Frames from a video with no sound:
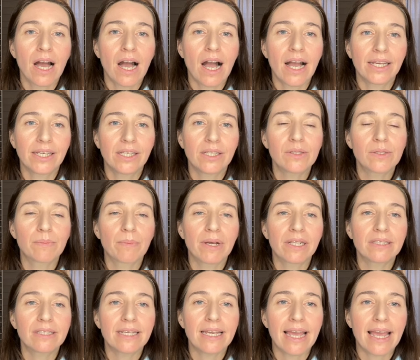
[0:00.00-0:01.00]
I use
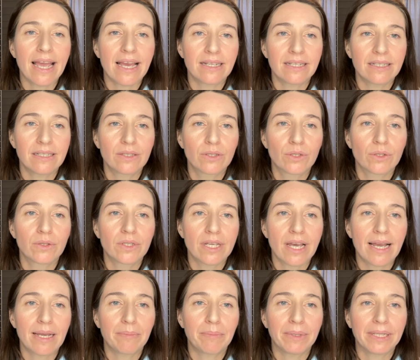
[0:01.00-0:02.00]
multi-edit to
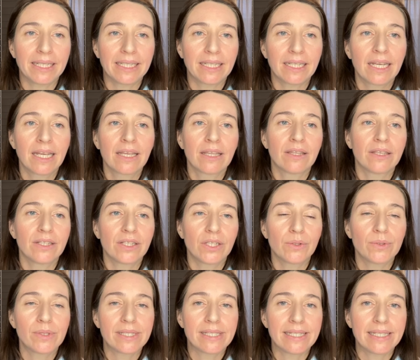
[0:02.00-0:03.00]
type in the
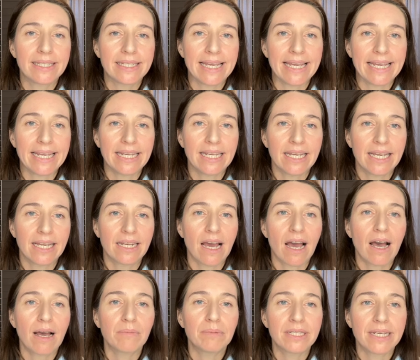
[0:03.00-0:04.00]
new CTA and
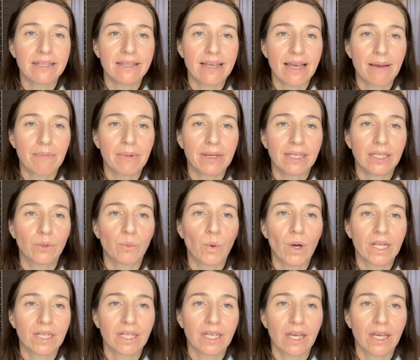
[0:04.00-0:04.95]
update them in one